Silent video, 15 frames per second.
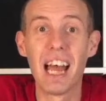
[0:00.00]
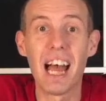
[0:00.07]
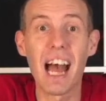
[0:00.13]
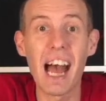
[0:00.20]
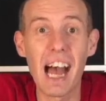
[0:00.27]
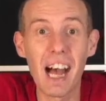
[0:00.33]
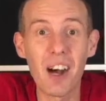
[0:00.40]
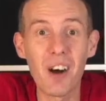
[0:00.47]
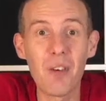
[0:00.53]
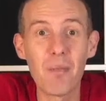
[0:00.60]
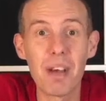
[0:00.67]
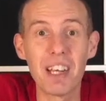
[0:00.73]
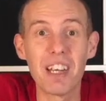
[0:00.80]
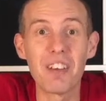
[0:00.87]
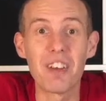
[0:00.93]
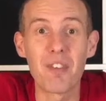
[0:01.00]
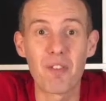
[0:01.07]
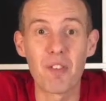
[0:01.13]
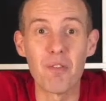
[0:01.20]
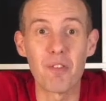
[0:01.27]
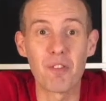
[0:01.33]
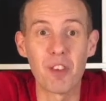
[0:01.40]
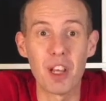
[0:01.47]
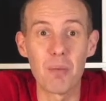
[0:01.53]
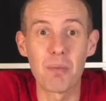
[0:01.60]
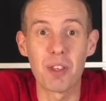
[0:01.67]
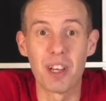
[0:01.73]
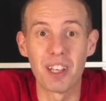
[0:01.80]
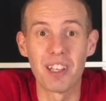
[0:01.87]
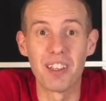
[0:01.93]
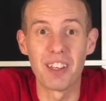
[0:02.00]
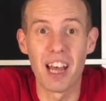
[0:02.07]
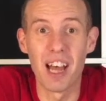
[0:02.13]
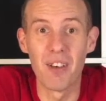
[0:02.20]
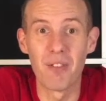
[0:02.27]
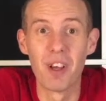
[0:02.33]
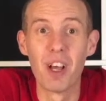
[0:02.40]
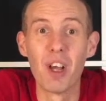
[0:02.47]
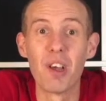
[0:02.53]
how many different flips I could have